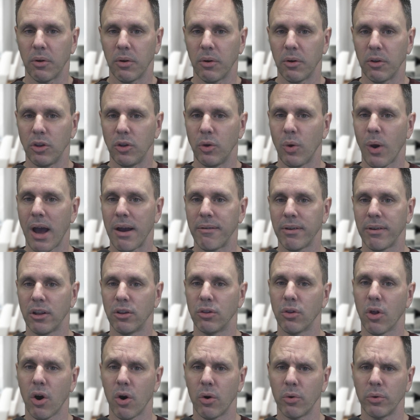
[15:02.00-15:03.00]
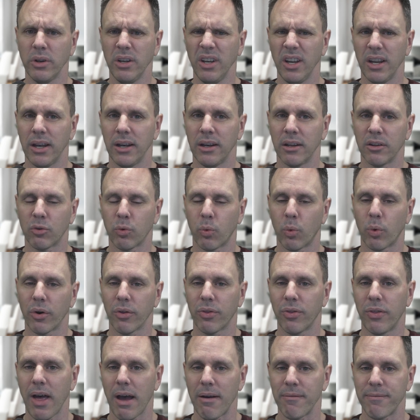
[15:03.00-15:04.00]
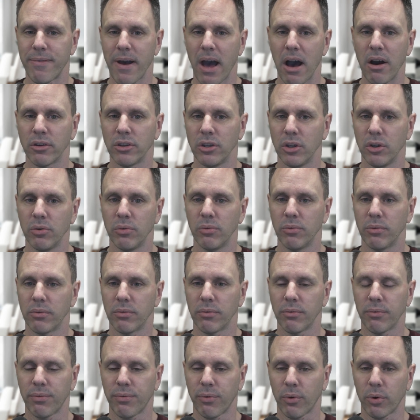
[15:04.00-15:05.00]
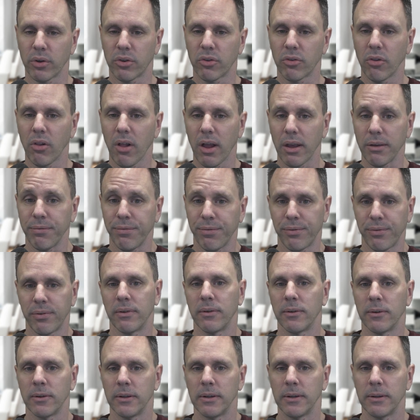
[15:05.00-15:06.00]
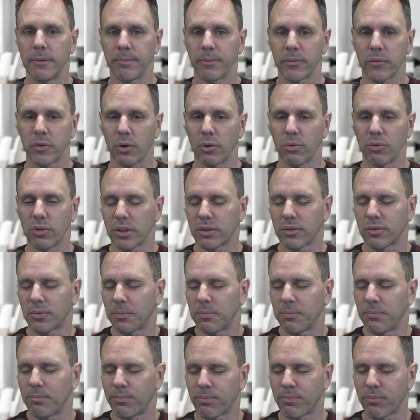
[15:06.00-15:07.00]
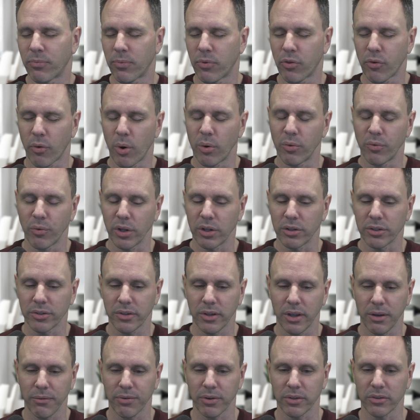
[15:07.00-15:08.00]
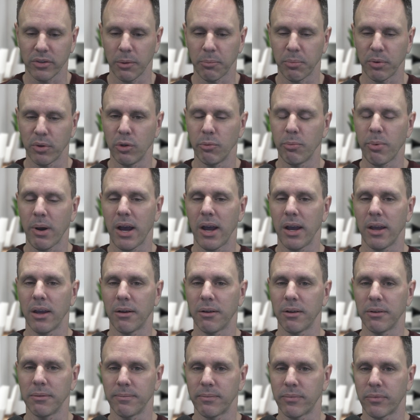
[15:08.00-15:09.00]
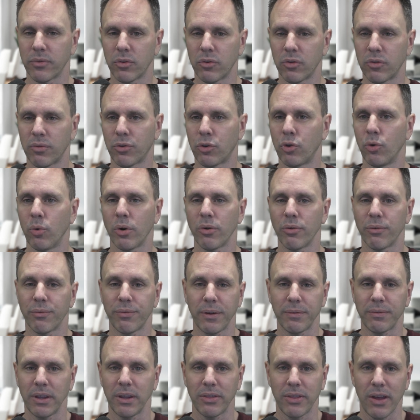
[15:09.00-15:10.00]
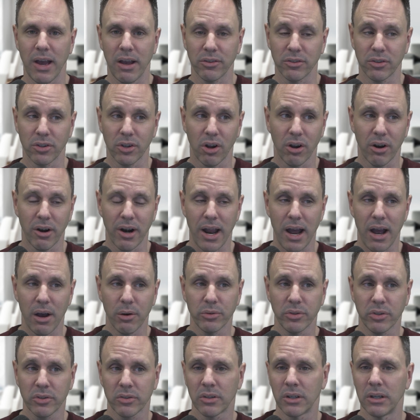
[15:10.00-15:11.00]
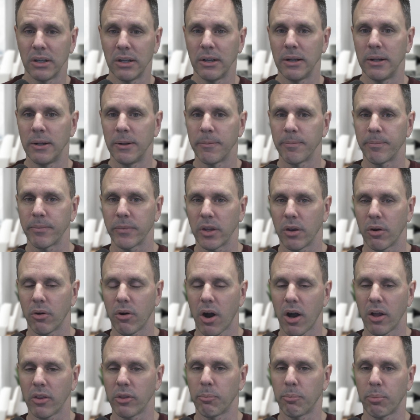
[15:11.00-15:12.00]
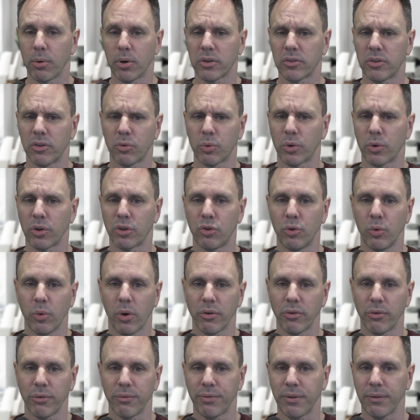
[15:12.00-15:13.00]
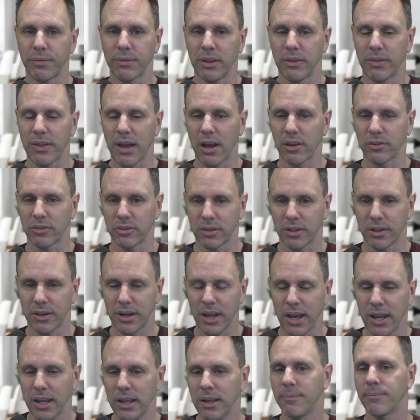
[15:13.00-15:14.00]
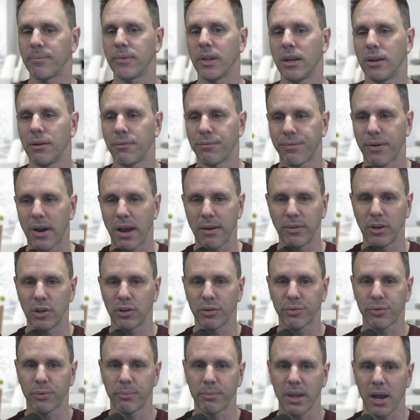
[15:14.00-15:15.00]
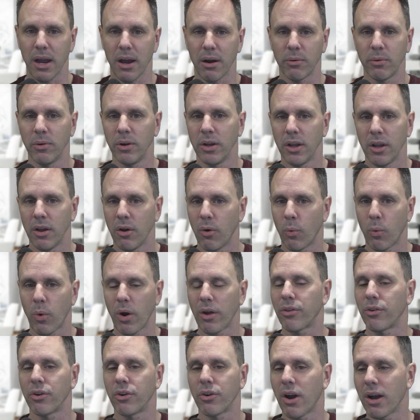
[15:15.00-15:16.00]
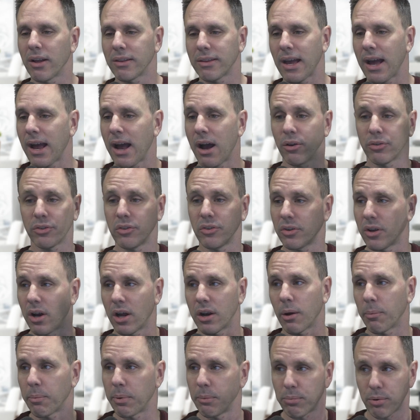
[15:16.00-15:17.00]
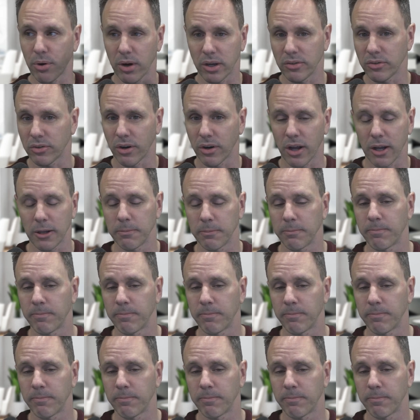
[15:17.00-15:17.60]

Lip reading: you have a loan and it's worth that value for its life. So let's throw in real estate, for example. You buy a $250,000 house, on the books, it's worth $250,000 today. And in 5 years from now, whether or not that house has gone up in price or not.